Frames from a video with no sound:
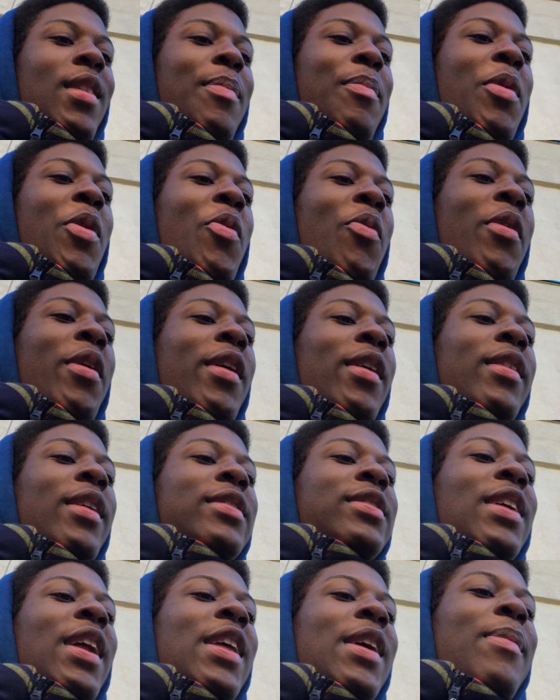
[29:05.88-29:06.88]
Beware
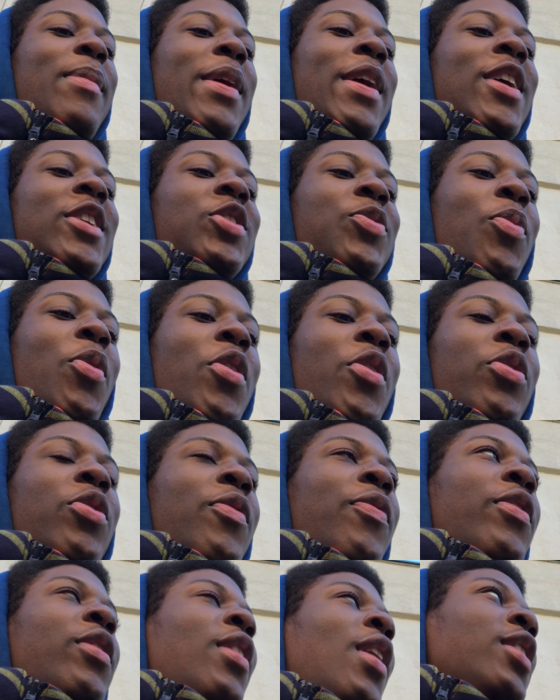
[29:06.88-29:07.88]
lest any man swore you
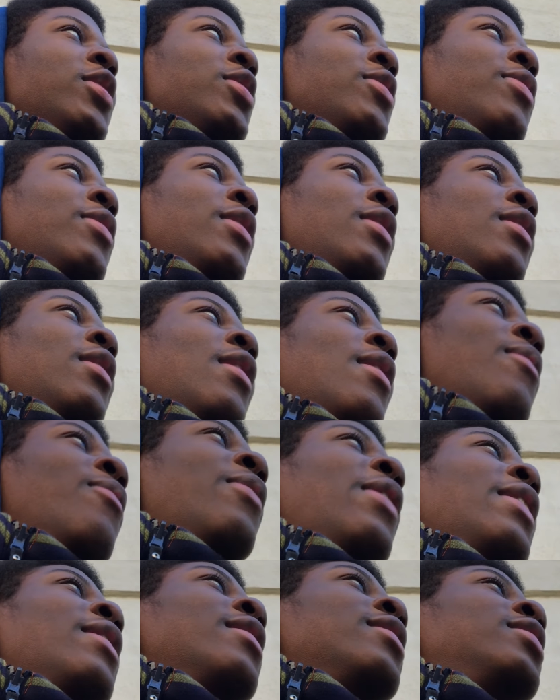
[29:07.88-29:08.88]
through philosophy and
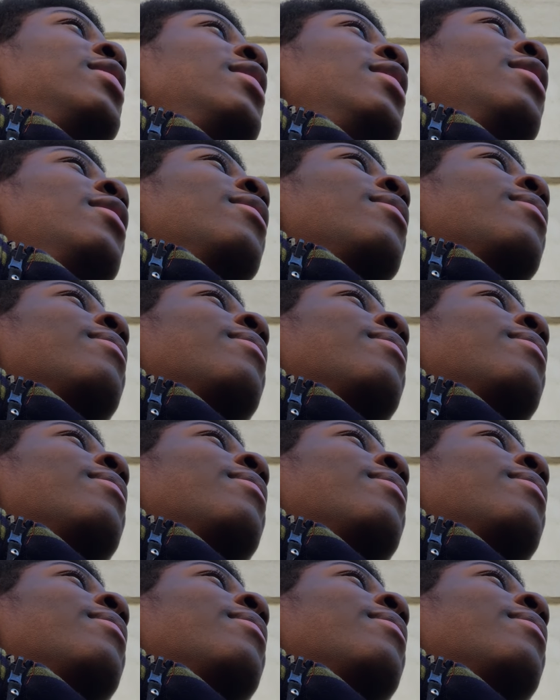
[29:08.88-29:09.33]
vain deceit.